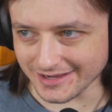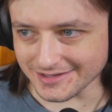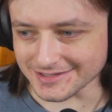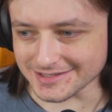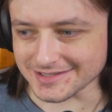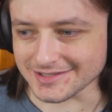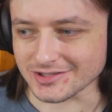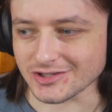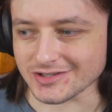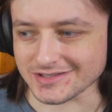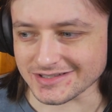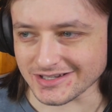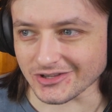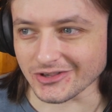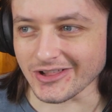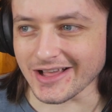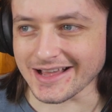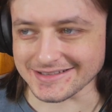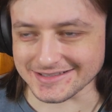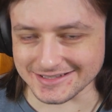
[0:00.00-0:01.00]
this is just a
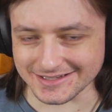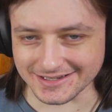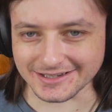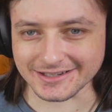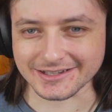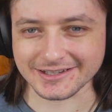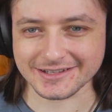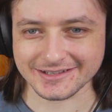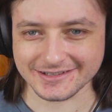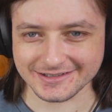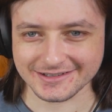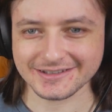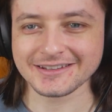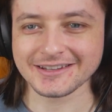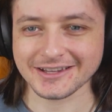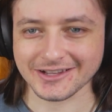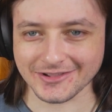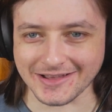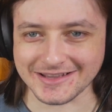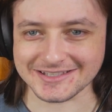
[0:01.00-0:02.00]
classic
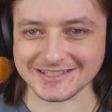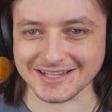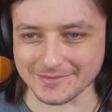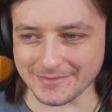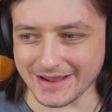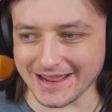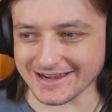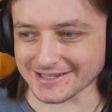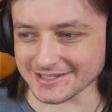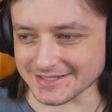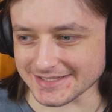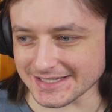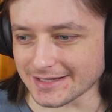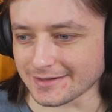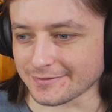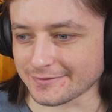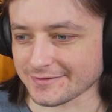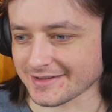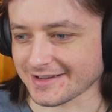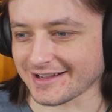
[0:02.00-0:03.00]
Amanda
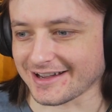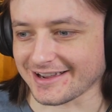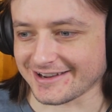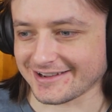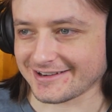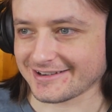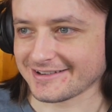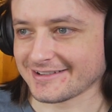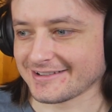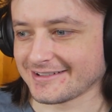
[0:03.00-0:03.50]
stuff. Got it.